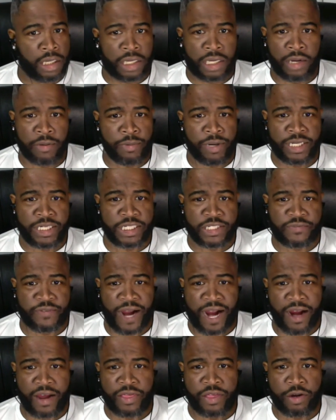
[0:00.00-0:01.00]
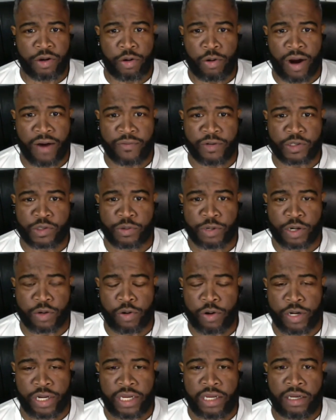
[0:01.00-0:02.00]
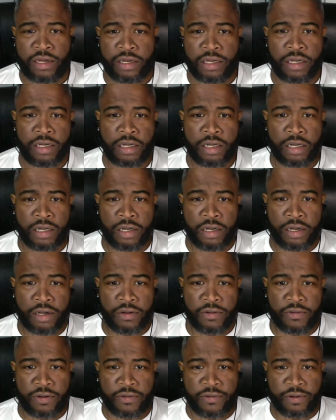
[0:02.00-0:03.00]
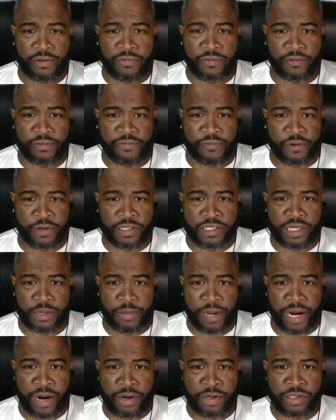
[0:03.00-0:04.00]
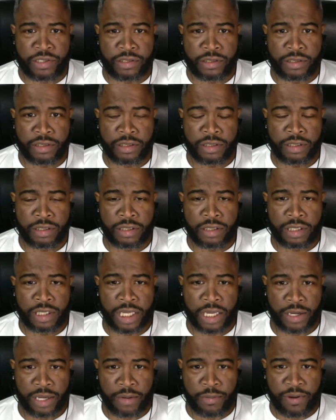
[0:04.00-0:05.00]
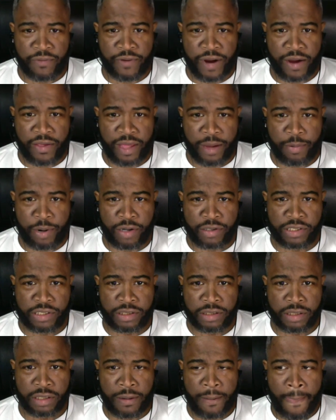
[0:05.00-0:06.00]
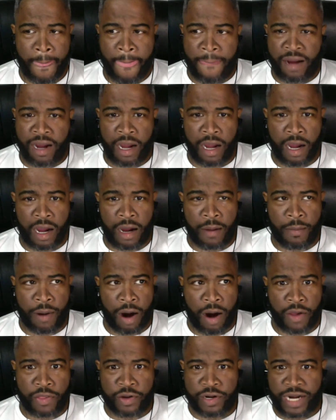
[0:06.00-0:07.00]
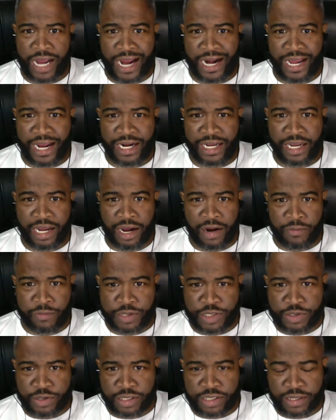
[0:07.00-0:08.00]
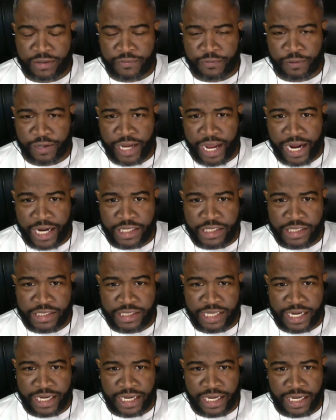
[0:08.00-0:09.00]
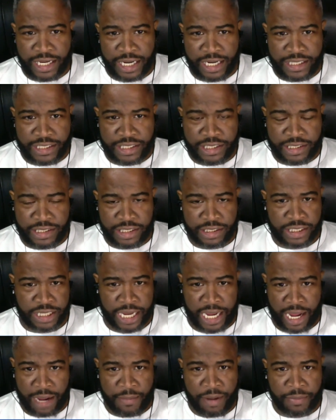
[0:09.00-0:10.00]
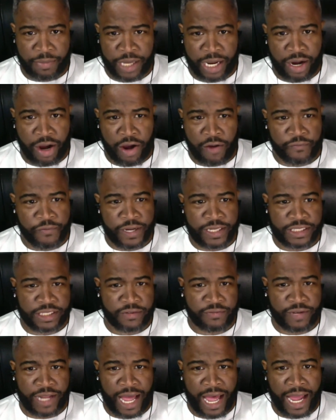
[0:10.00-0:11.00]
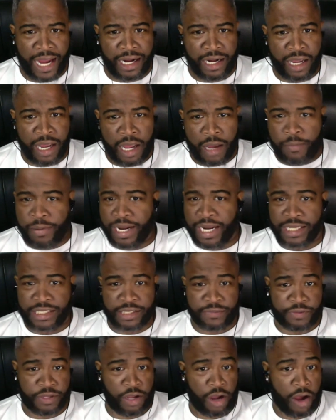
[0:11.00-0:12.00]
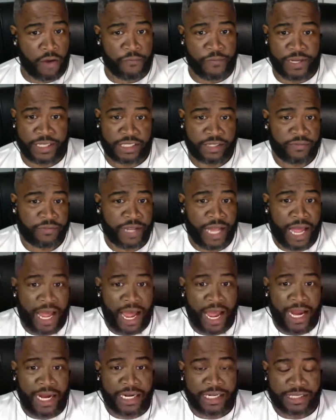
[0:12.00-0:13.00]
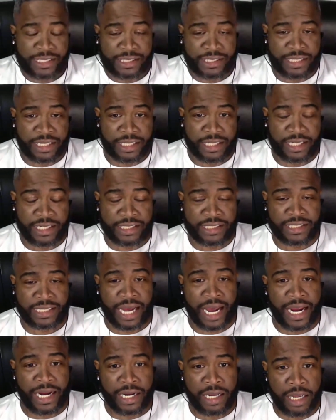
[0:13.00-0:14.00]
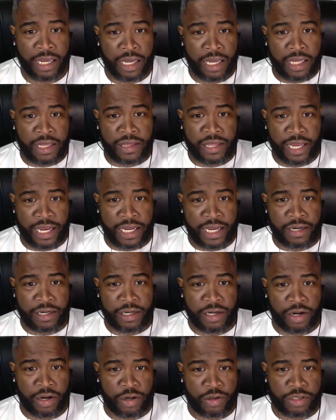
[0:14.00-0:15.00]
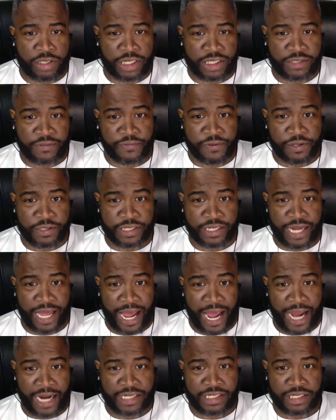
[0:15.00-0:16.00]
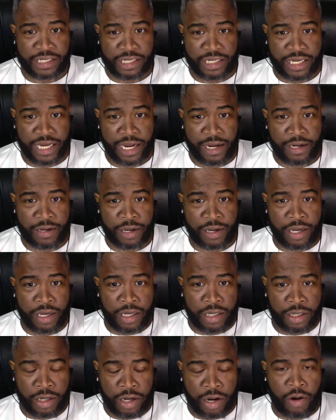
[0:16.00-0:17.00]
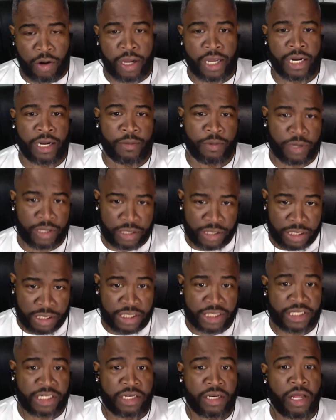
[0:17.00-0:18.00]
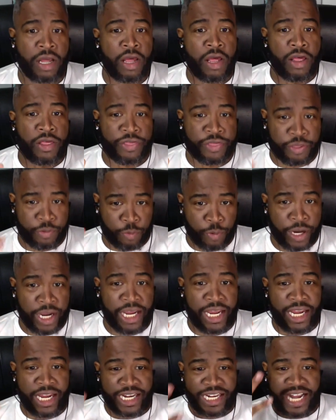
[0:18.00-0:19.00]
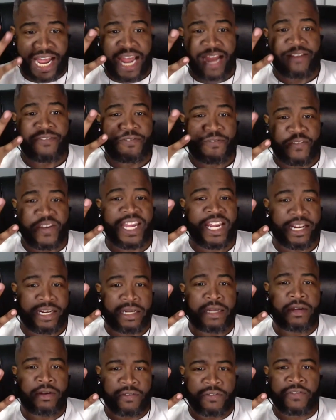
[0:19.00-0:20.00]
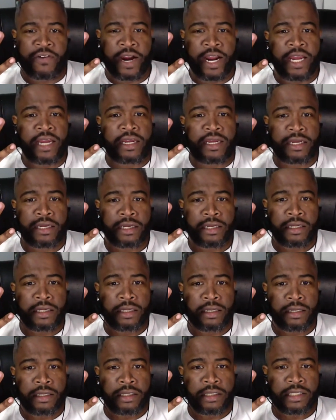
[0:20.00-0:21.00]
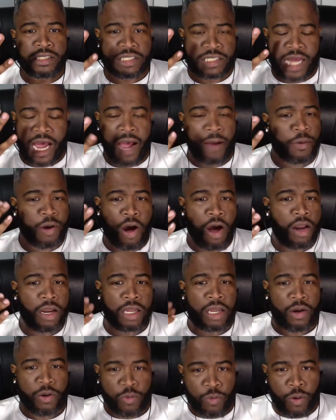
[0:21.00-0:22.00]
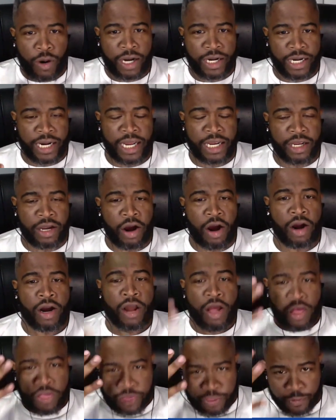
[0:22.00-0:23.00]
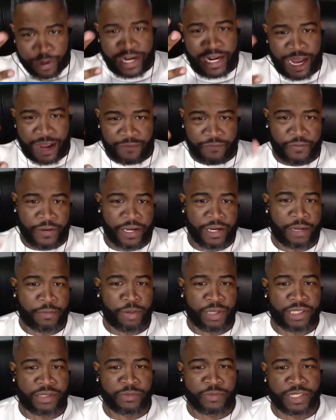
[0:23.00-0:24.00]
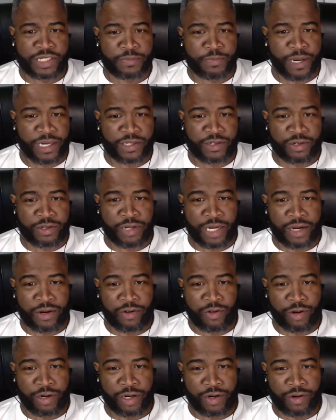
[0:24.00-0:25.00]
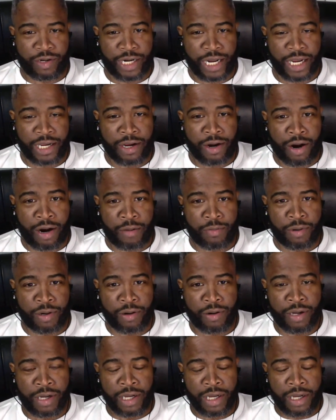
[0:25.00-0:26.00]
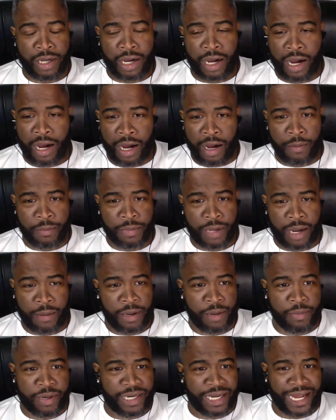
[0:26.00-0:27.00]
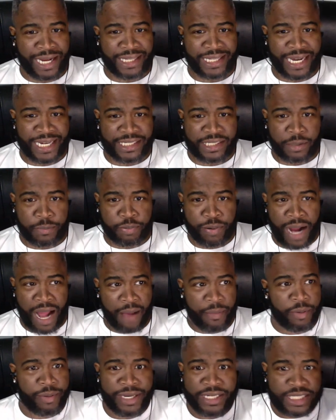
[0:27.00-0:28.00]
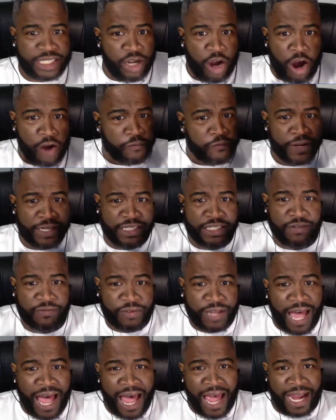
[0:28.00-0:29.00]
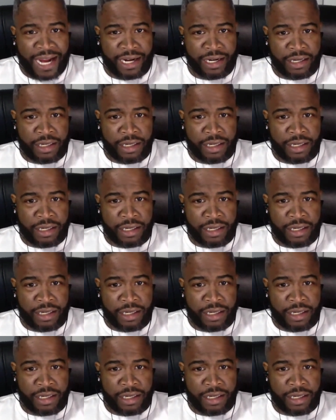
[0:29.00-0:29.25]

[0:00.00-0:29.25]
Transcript: Can we just fire whoever's recruiting for the Bears? Can we fire that person? Are there not any unrestricted free agents they can get to hem up that offensive line? Because if the offensive line is tight, then Justin Fields can actually get and I'm going to listen. 3 net feet, Frank. Stop calling it 1 net yard. 3 net feet. Put some respect on that yard, bro. But that's the problem. It's the offensive line.